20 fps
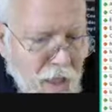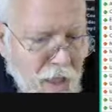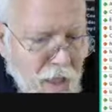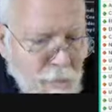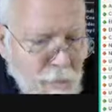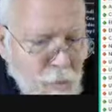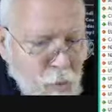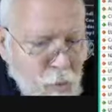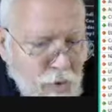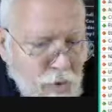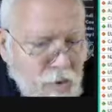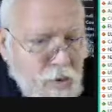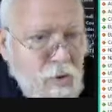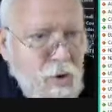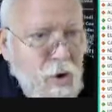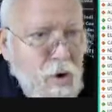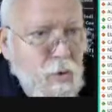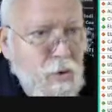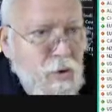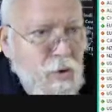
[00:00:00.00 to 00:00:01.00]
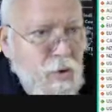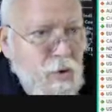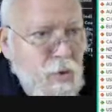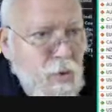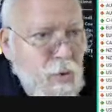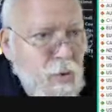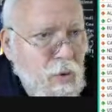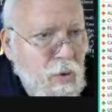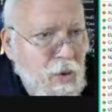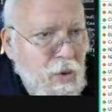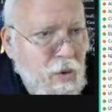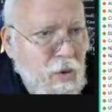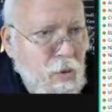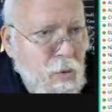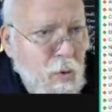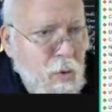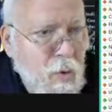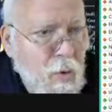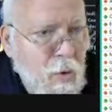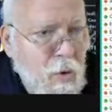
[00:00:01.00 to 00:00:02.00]
I'm going to go to
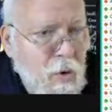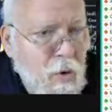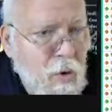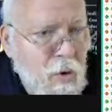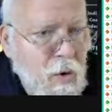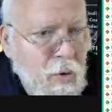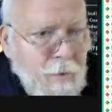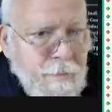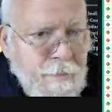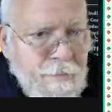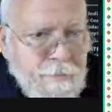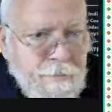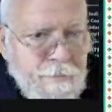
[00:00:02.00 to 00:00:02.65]
new order.